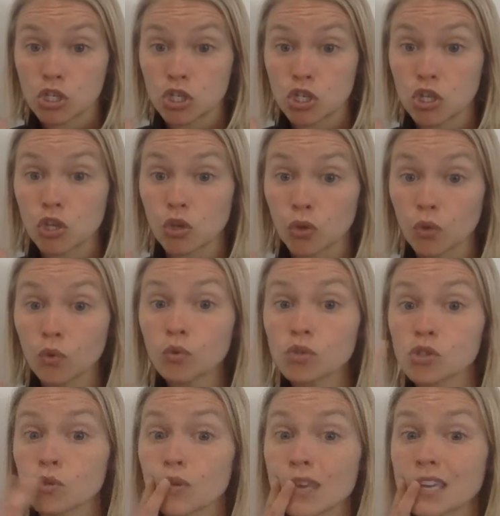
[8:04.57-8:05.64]
2.
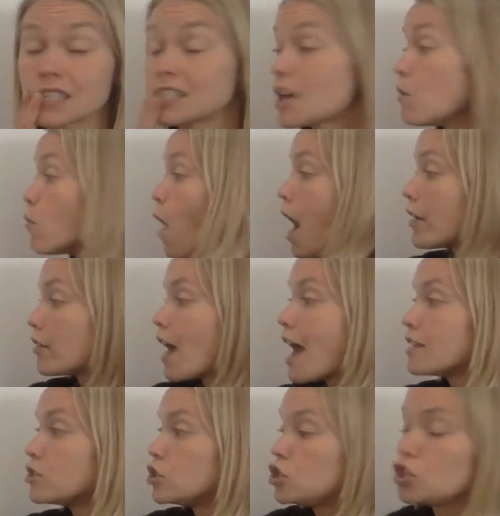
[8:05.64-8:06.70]
So we could say water
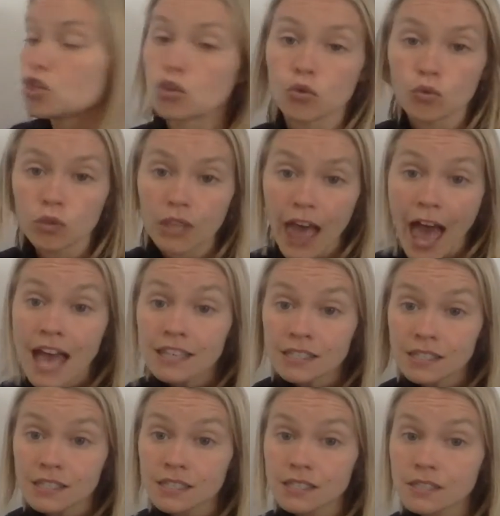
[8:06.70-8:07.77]
has 2
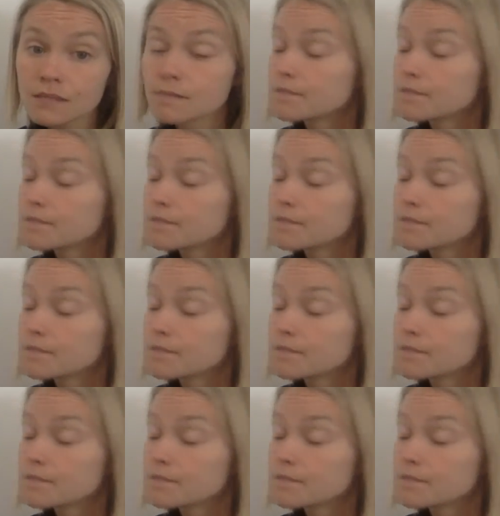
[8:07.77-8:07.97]
less.